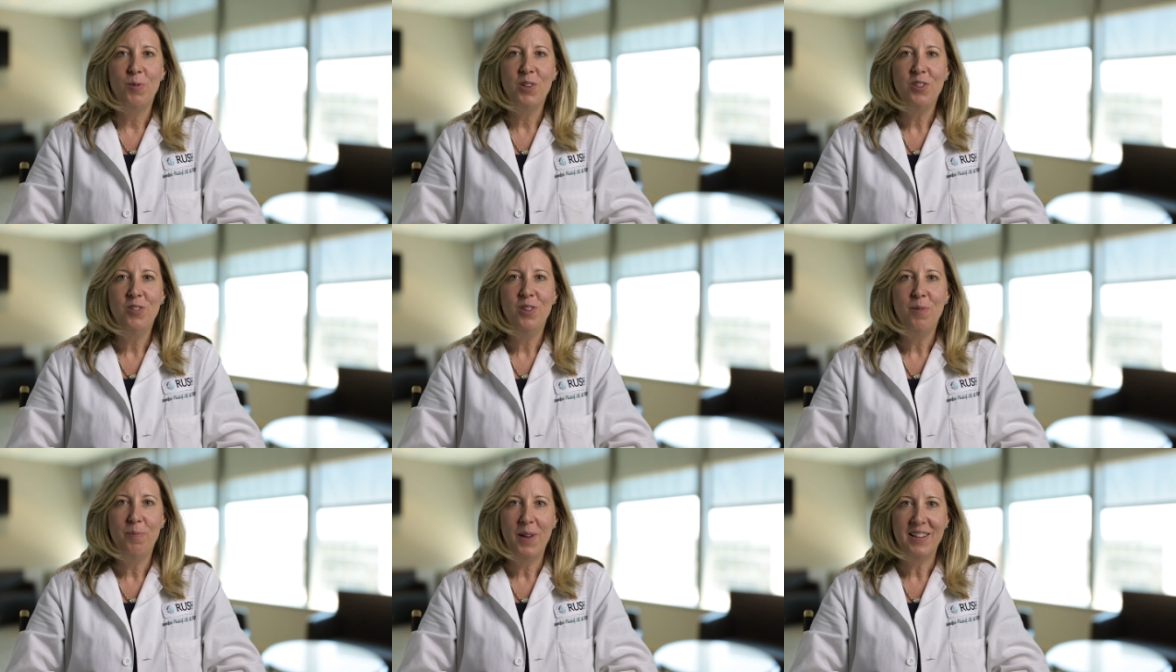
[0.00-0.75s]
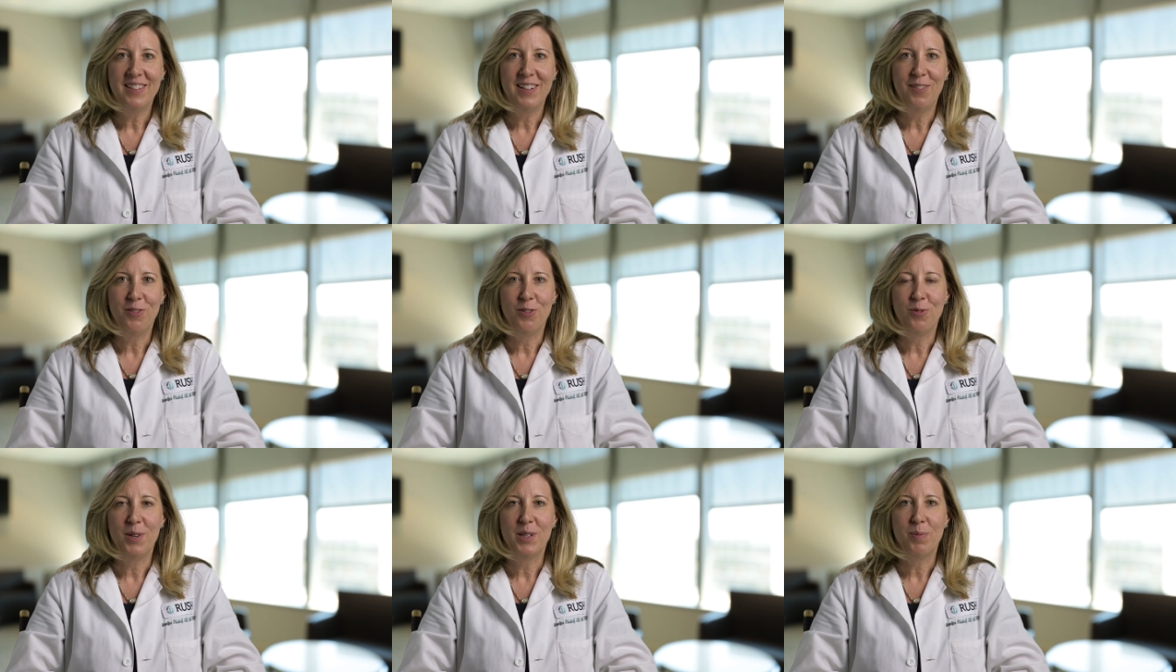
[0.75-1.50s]
We wish you the best after
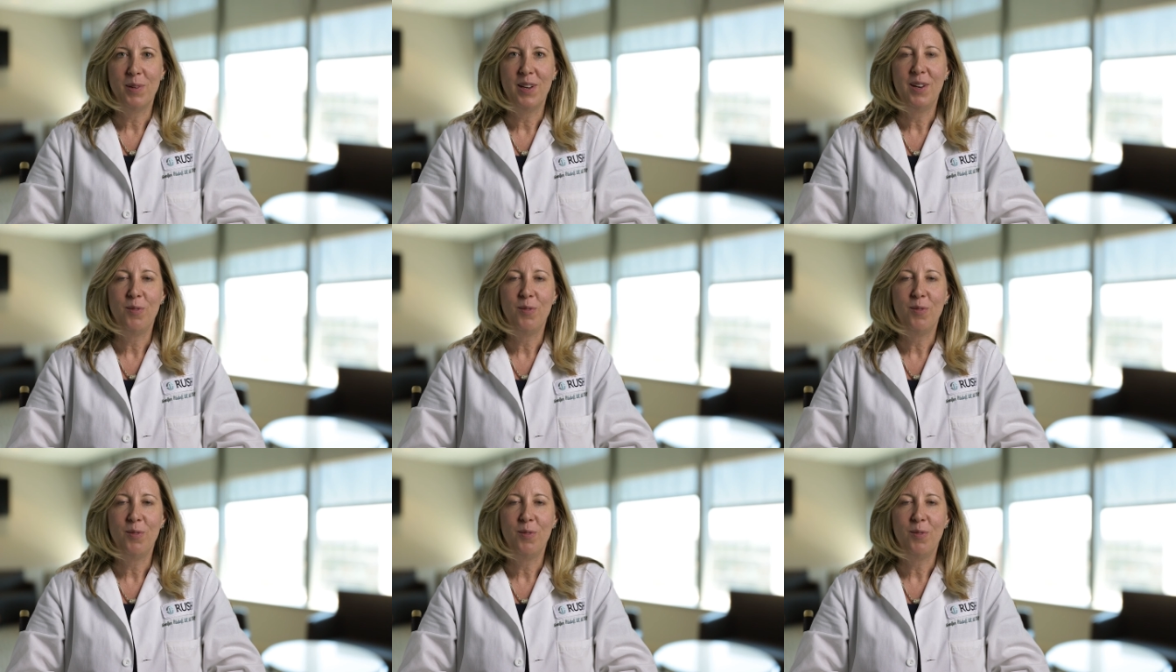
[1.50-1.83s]
transplant,